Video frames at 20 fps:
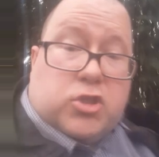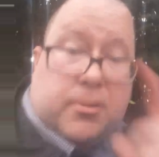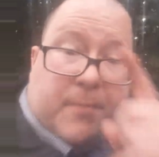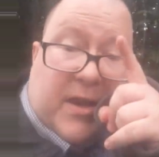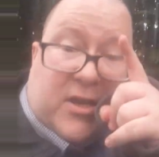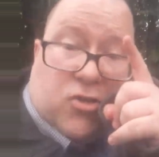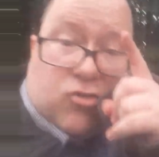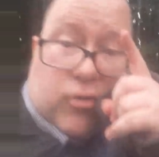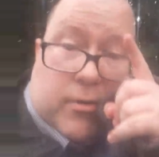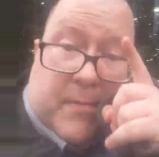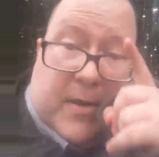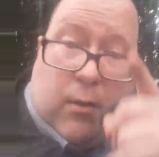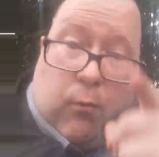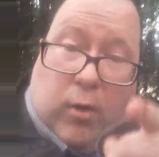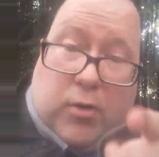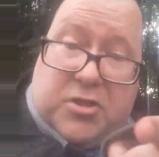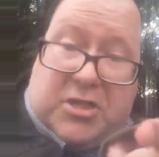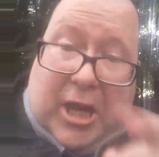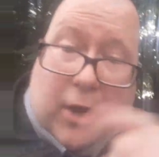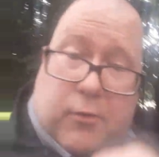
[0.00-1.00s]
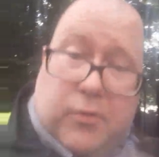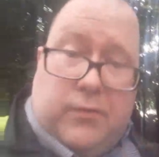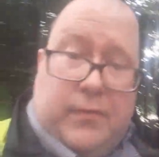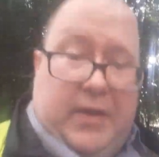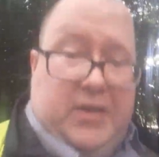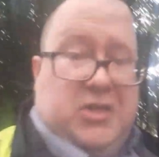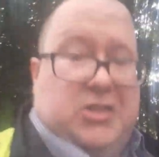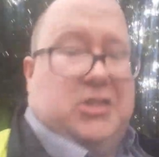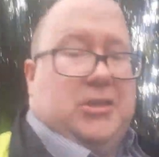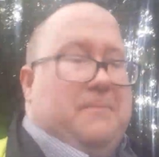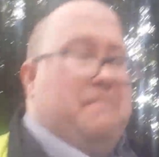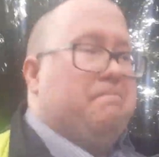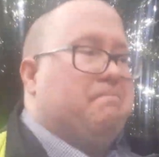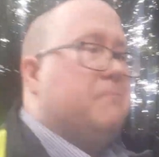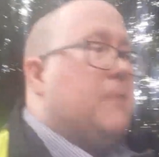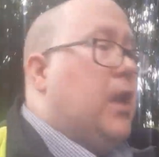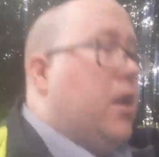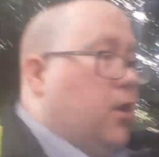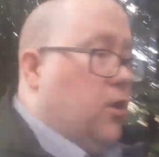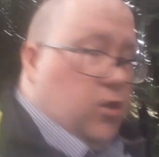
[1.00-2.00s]
mainstream media won't tell you this.
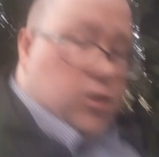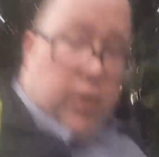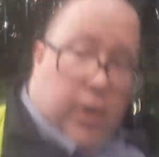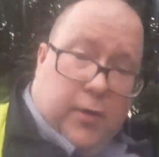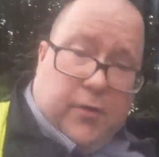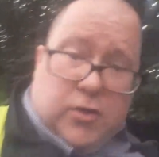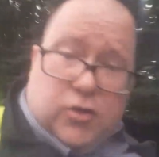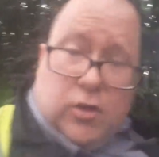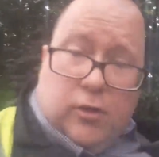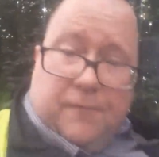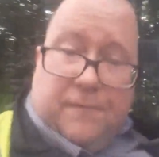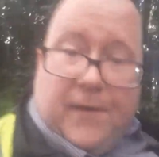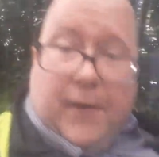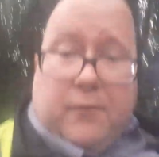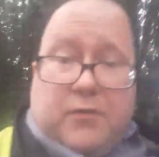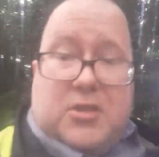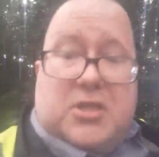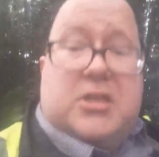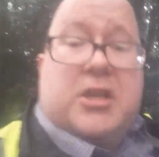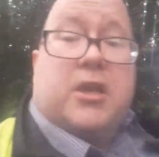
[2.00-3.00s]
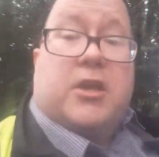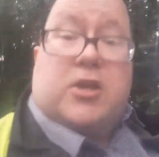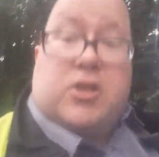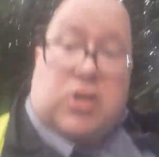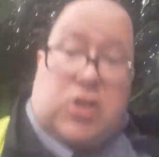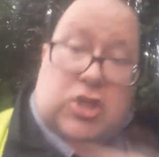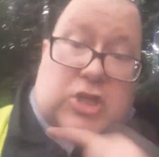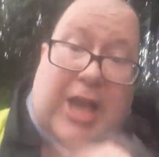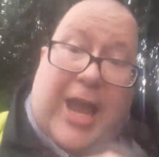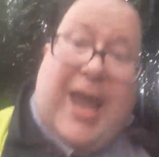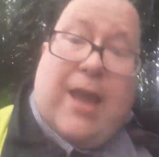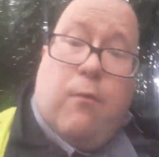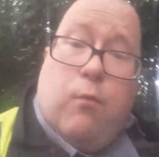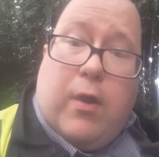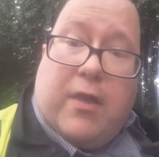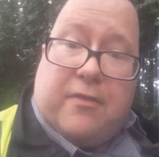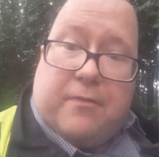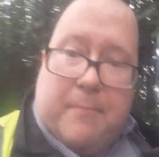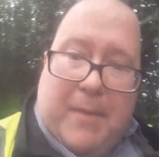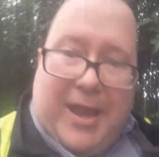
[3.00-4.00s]
You know the drill, folks, because say it
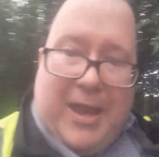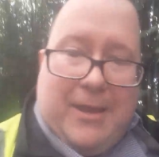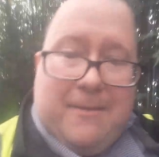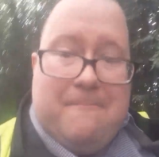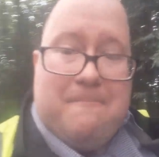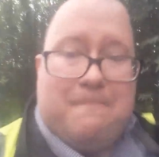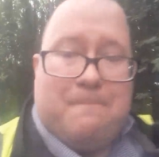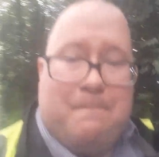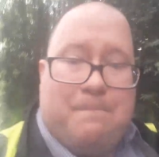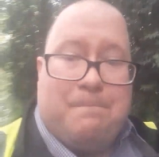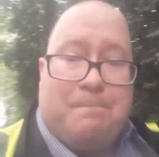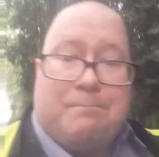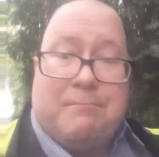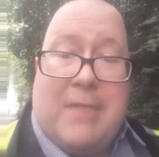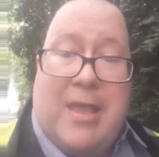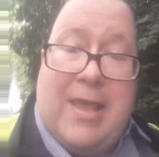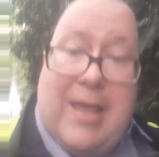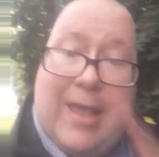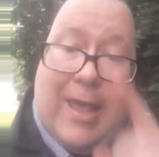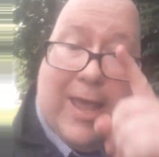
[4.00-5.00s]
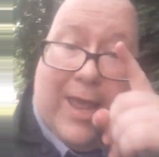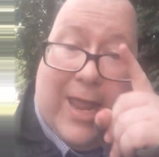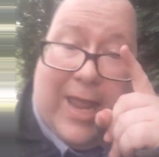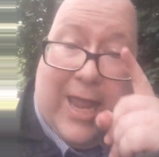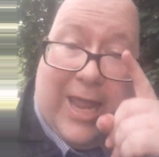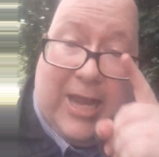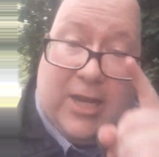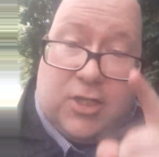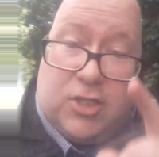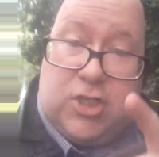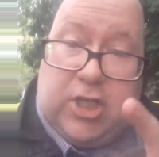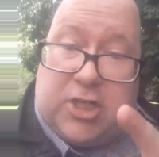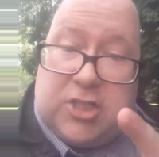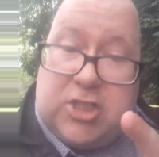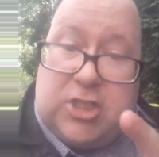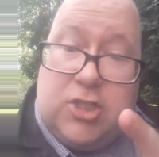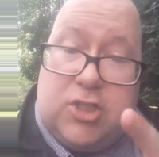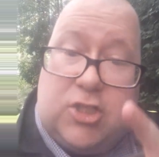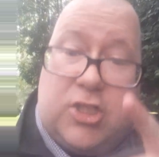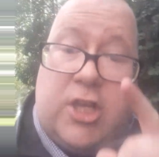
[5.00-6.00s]
with me, it
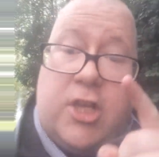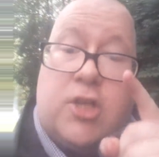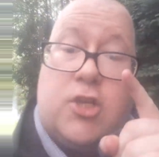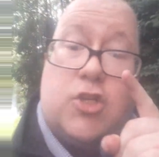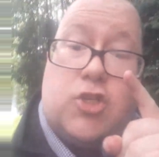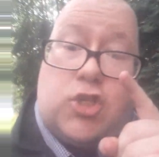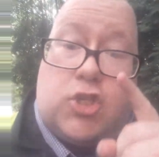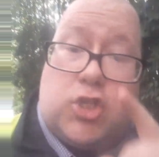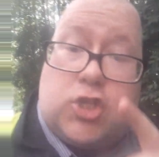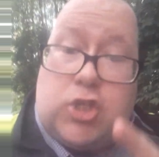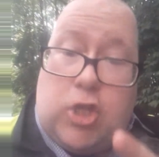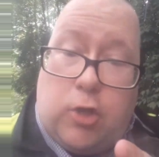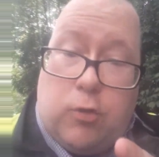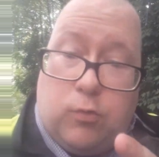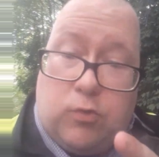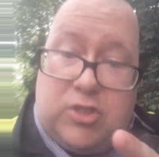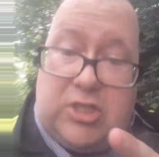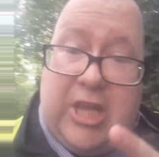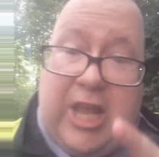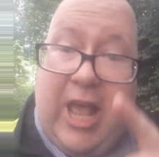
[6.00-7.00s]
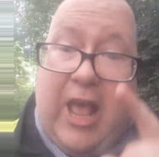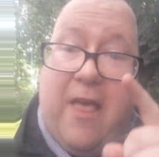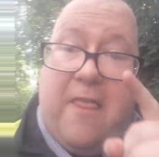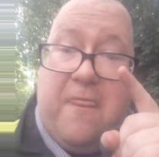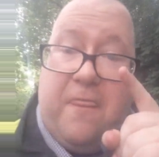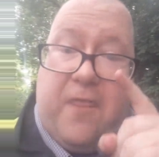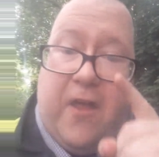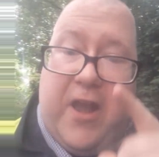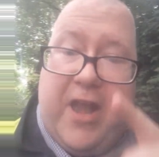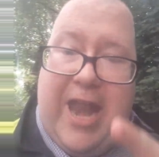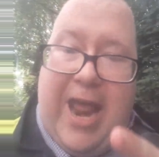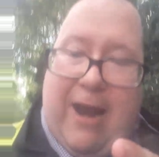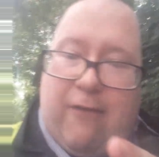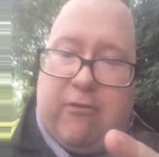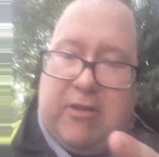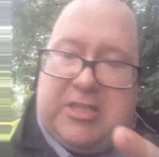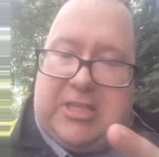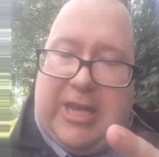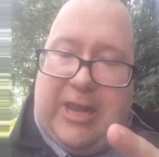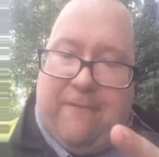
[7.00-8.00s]
doesn't suit the
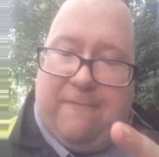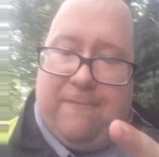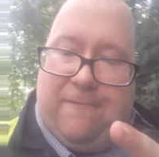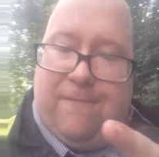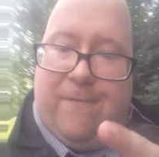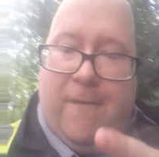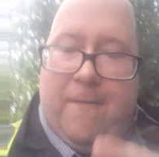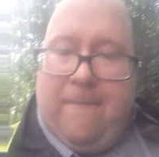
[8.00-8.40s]
narrative.